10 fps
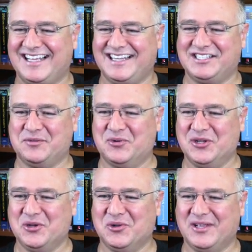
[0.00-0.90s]
And that's a
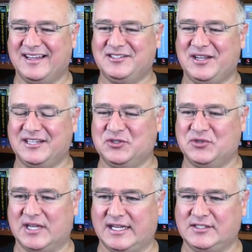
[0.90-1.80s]
pretty cool ex
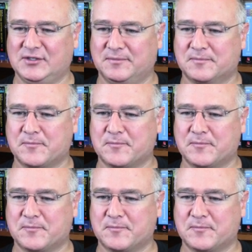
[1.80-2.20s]
exercise.